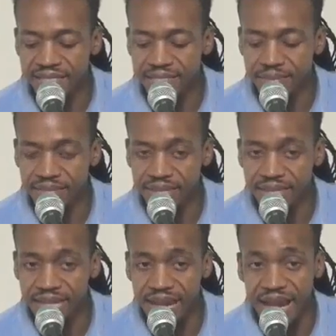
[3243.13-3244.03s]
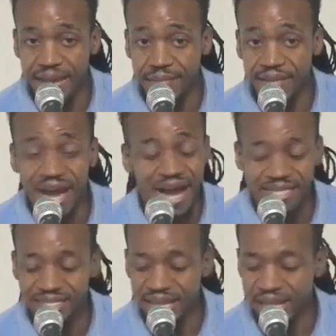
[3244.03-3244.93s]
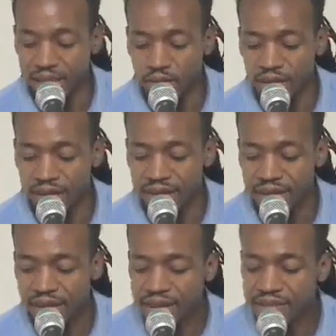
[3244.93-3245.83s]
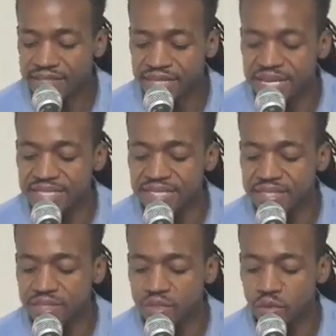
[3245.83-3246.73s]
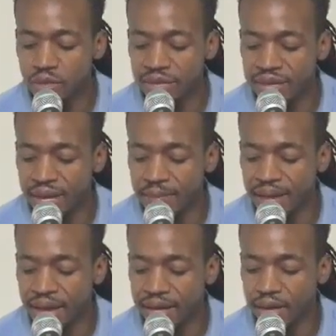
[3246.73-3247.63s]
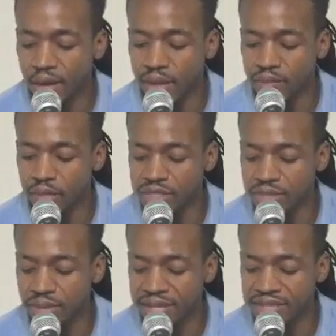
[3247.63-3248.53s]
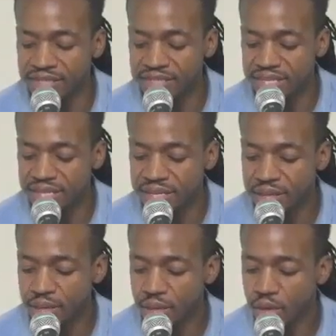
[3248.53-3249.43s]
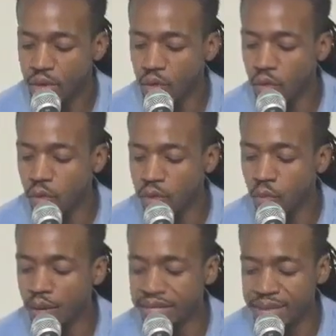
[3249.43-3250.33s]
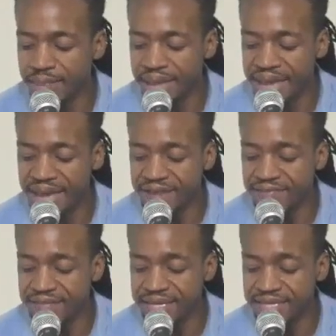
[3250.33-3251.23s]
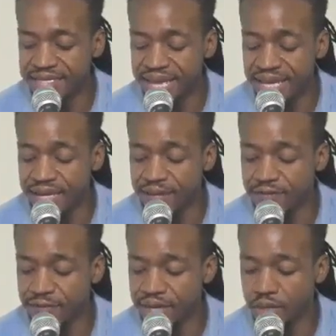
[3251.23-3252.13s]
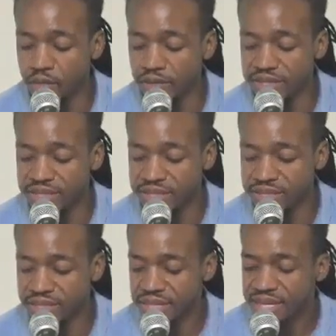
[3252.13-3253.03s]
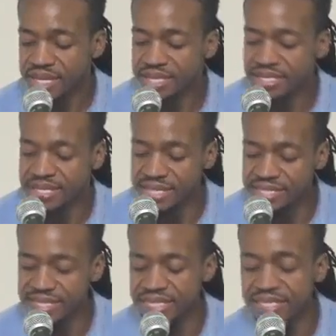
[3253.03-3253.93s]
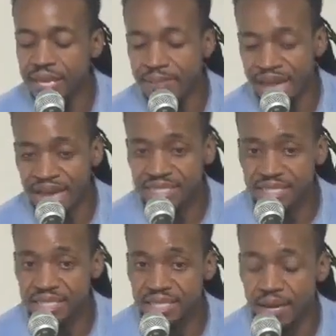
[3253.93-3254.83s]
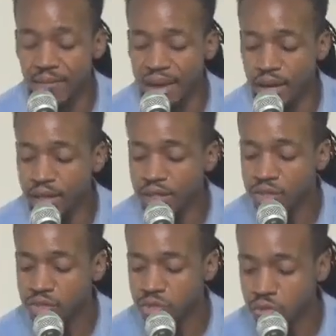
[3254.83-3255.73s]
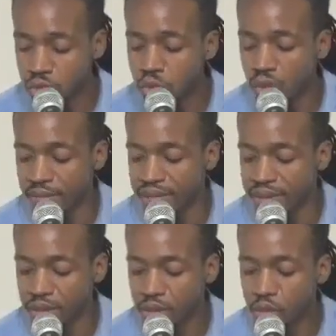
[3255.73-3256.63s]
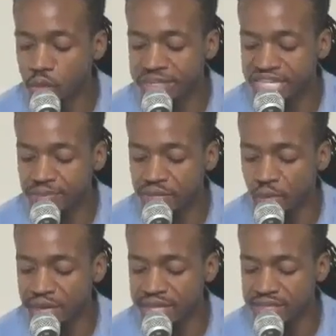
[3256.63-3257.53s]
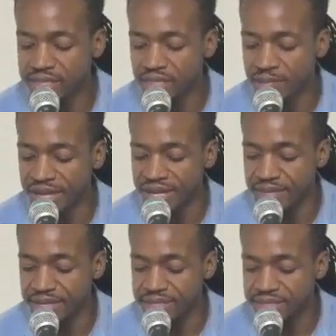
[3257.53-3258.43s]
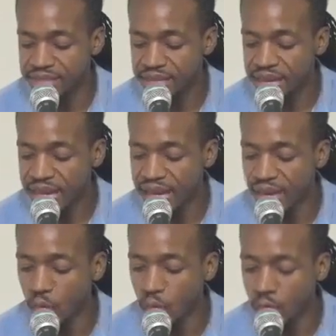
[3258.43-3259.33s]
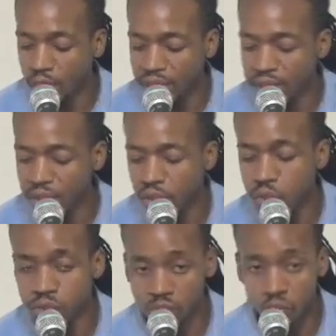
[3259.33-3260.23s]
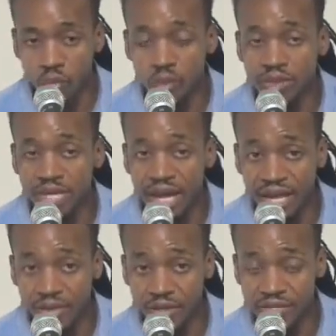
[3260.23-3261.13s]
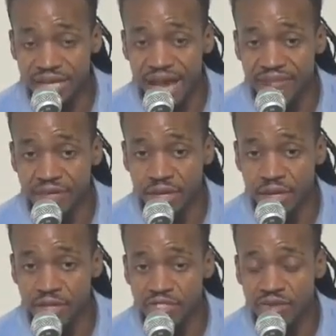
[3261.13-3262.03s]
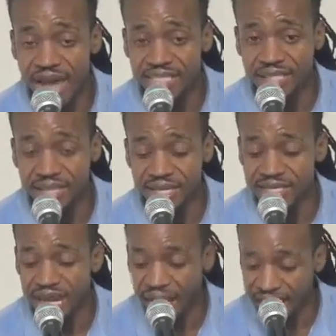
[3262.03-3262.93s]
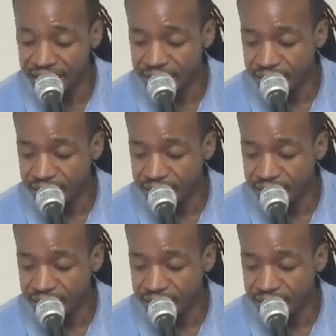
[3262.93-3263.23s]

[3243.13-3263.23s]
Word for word: something that I am not saying, all right? This isn't the story about an unwanted pregnancy or one that may have needed to end for medical reasons. This is a passage about two women who desperately wanted their babies and one who sold the others after hers tragically died.